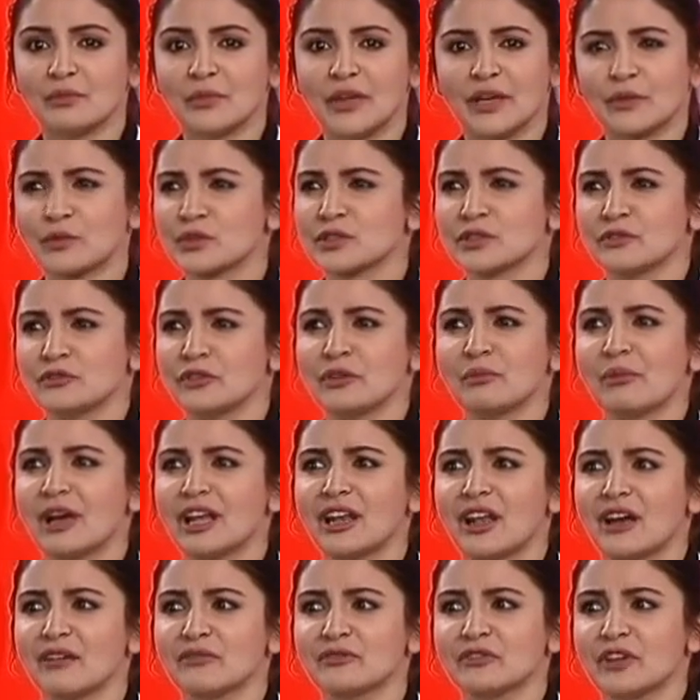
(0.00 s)
It was a film I
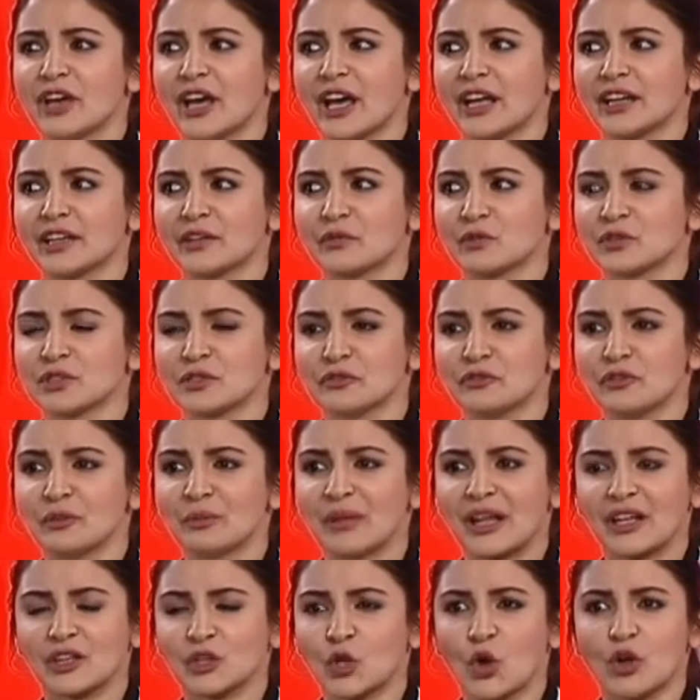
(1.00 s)
loved, and it was a film
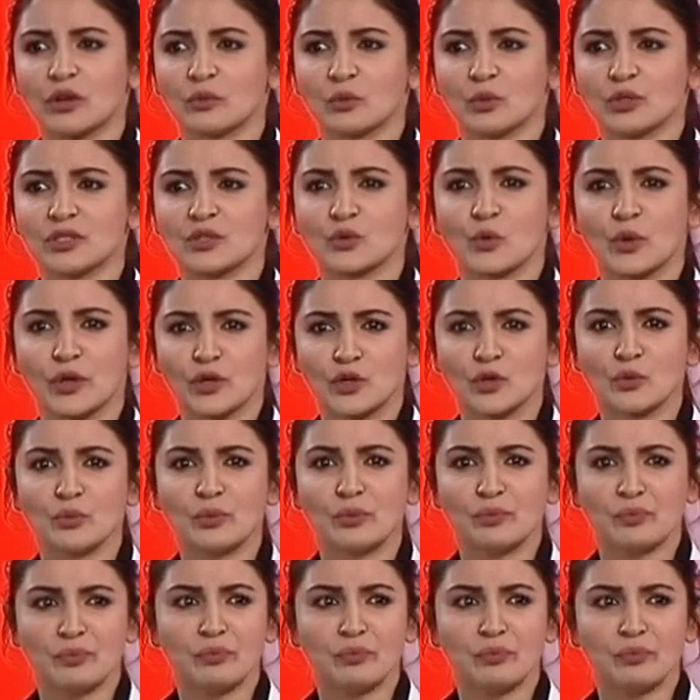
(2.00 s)
I thought was going to